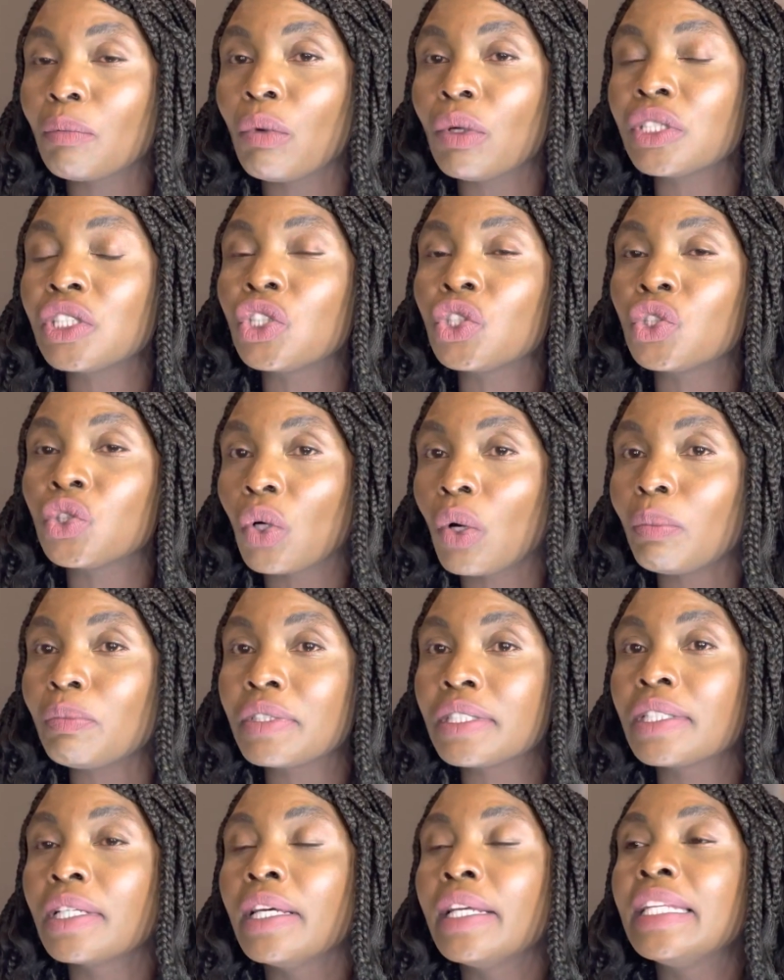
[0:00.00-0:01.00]
Most
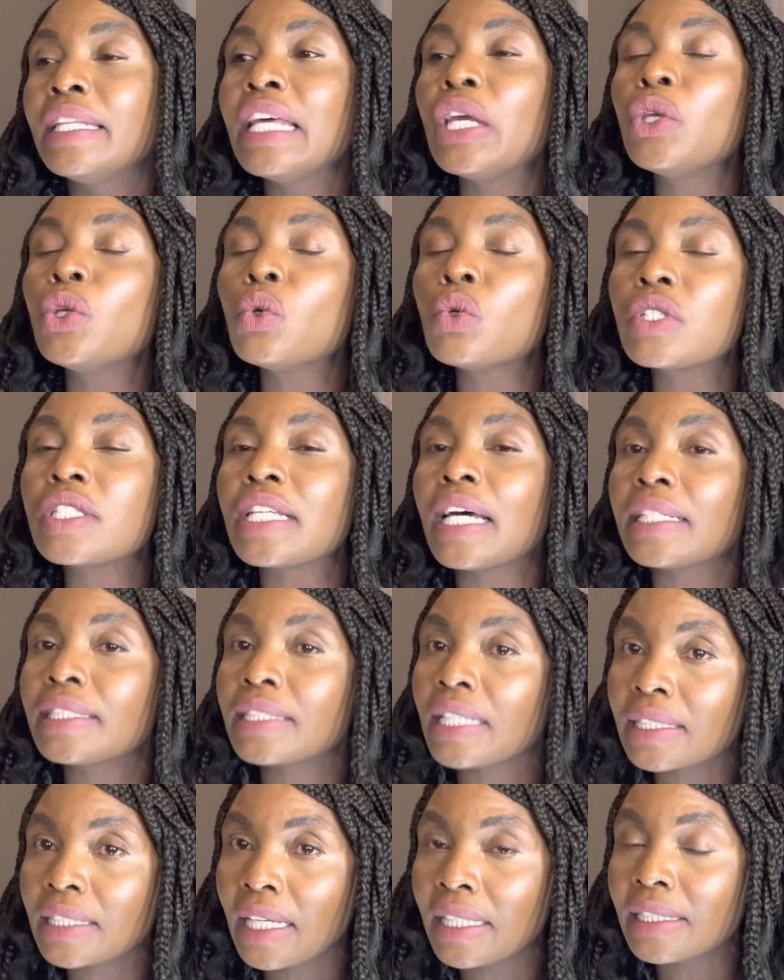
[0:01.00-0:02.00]
jobs, they use that
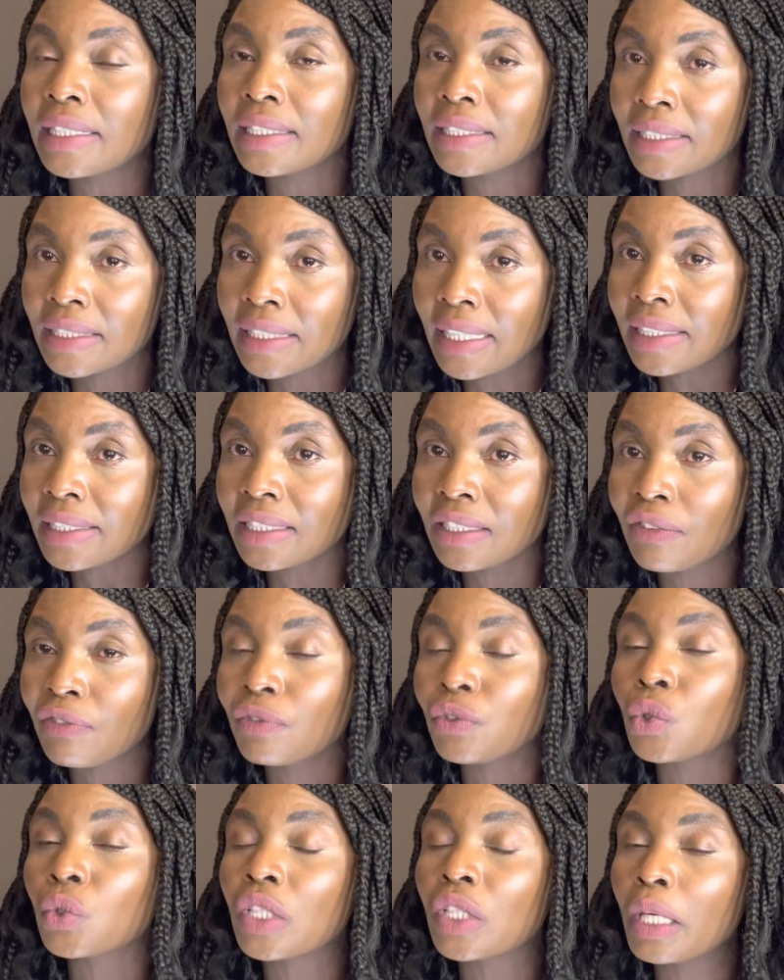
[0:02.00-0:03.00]
as an
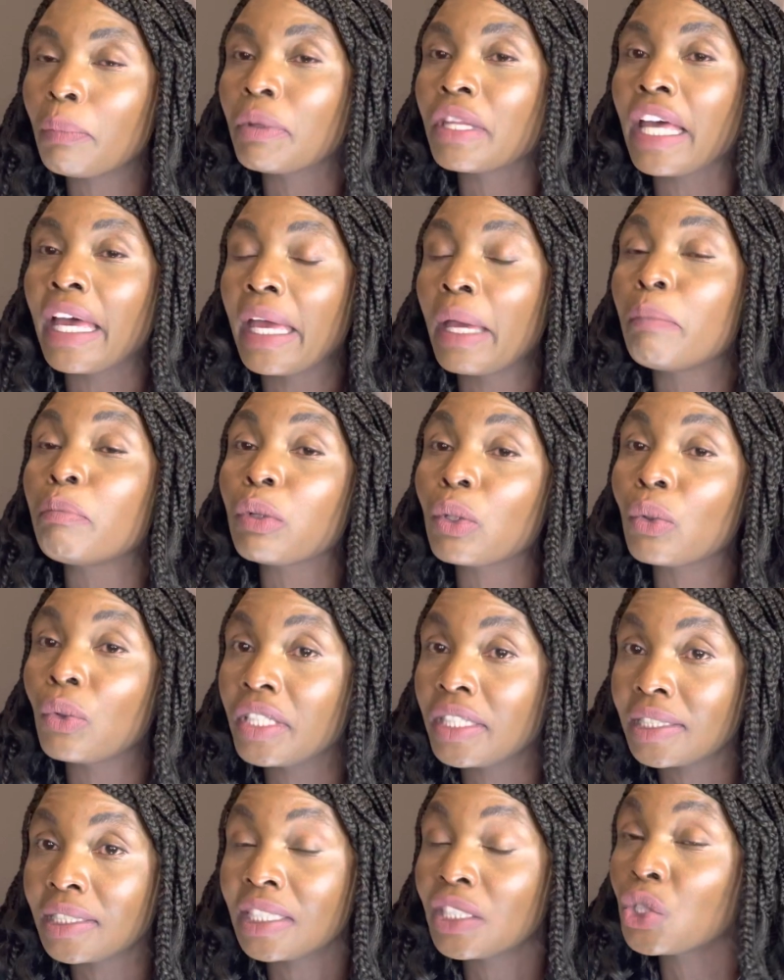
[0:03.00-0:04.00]
incentive to keep their
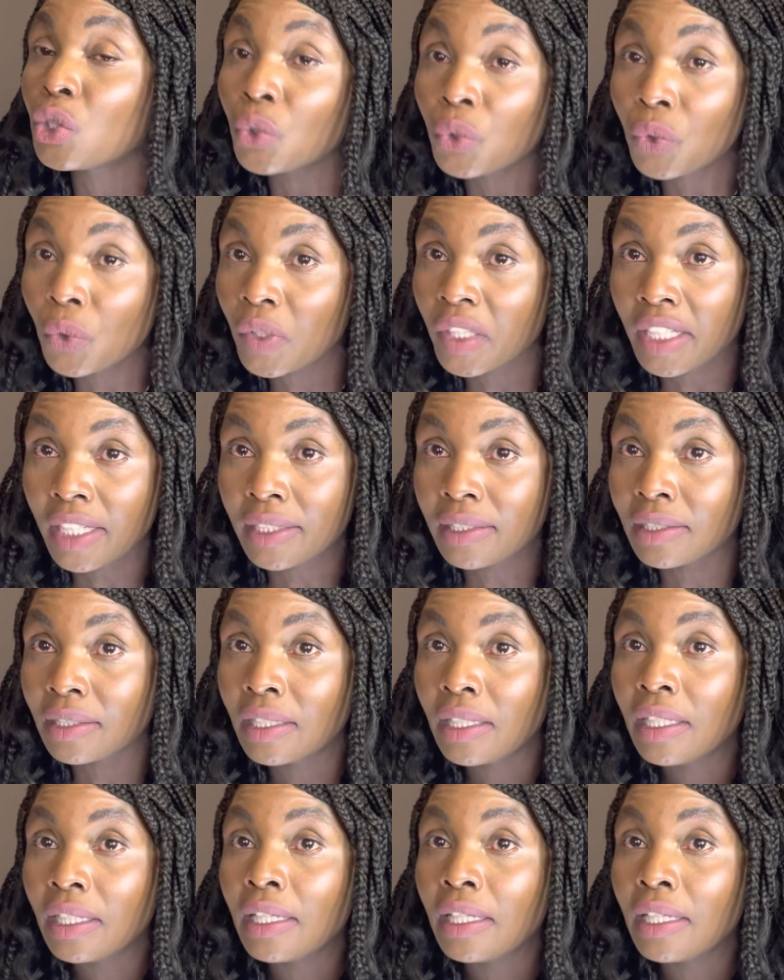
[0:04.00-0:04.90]
employees. Did you know that?